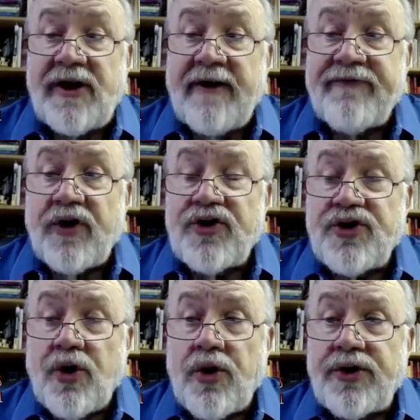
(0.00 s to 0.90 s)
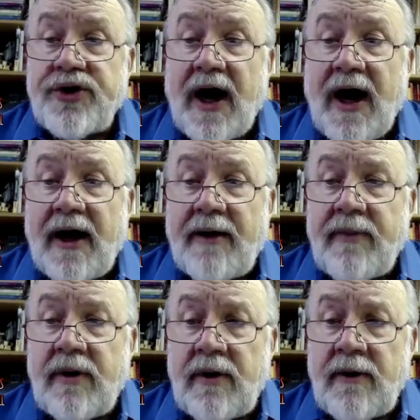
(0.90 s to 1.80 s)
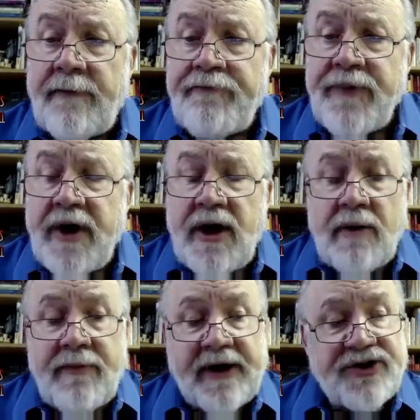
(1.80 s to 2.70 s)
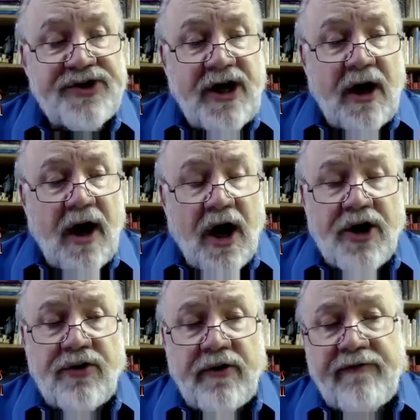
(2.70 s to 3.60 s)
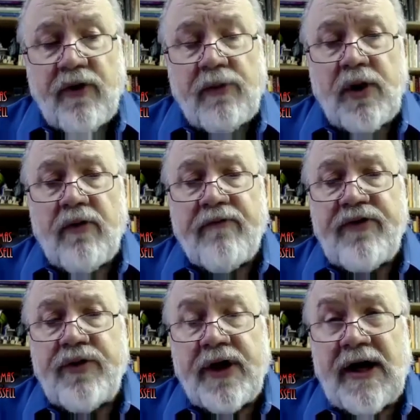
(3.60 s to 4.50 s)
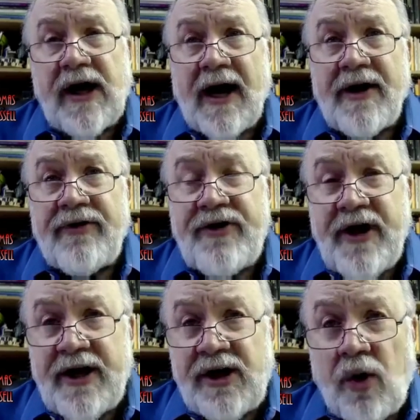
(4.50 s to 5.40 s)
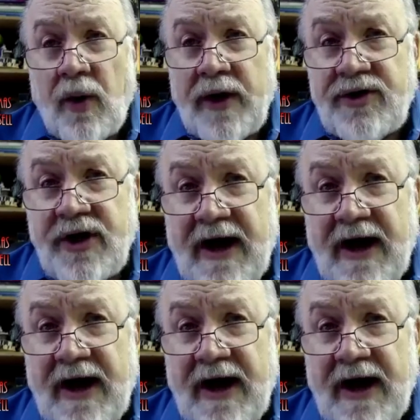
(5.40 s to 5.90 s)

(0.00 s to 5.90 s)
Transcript: if they're shorter time, because arguing a full-blown view to God and then going to